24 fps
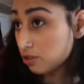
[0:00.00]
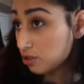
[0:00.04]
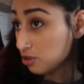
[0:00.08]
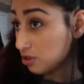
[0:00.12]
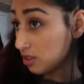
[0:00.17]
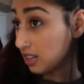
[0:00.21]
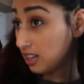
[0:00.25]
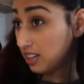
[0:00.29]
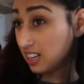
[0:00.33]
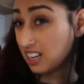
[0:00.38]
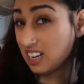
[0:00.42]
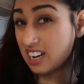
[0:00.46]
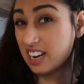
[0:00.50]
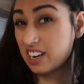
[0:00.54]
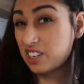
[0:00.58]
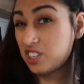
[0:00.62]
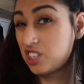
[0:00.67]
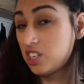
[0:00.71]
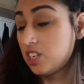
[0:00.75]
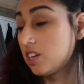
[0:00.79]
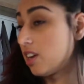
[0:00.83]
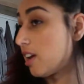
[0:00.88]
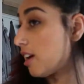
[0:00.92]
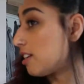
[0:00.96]
so that it can
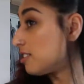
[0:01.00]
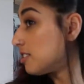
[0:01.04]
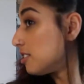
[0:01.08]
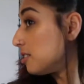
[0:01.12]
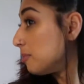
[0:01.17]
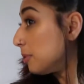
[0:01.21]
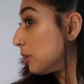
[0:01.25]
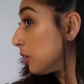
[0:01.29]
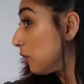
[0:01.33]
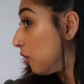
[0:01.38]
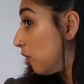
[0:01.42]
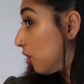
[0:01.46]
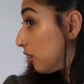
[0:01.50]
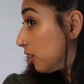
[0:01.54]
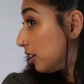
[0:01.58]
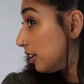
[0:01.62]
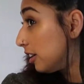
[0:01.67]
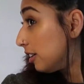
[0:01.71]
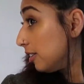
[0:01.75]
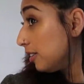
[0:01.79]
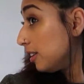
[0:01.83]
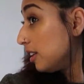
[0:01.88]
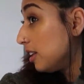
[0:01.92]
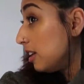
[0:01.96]
actually last a bit
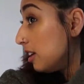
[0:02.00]
longer.